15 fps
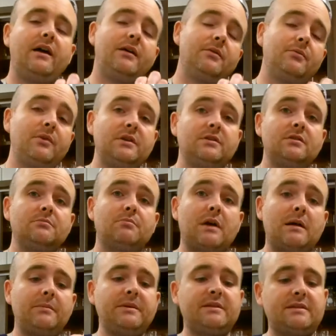We should
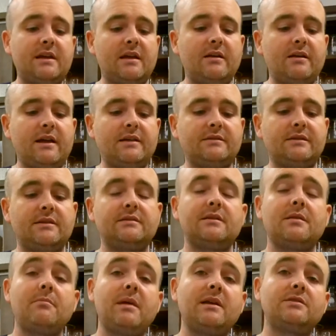probably standardize this to
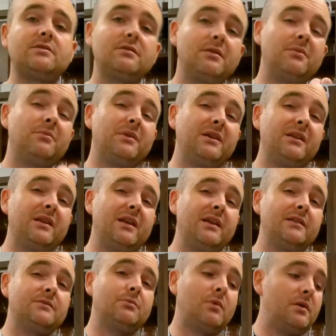make sure it really
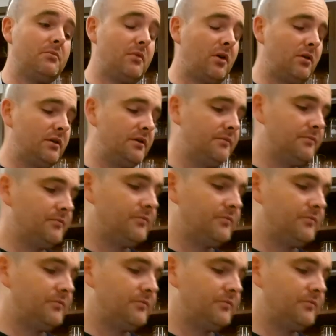is 1 molar.